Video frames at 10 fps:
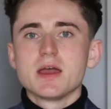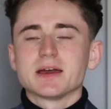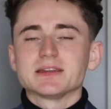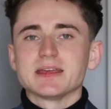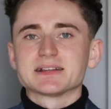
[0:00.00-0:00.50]

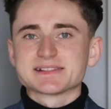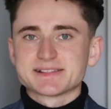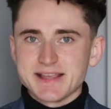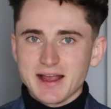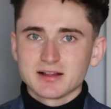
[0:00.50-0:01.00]
at
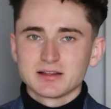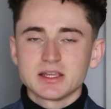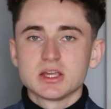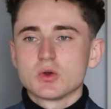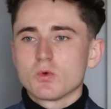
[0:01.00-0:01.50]

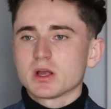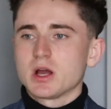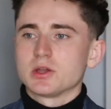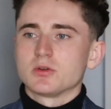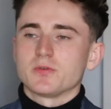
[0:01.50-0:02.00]
exactly what
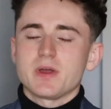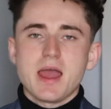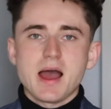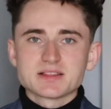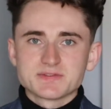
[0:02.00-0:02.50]
kind of
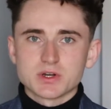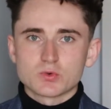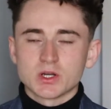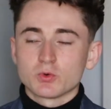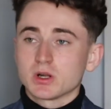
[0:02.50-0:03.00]
ads they're running,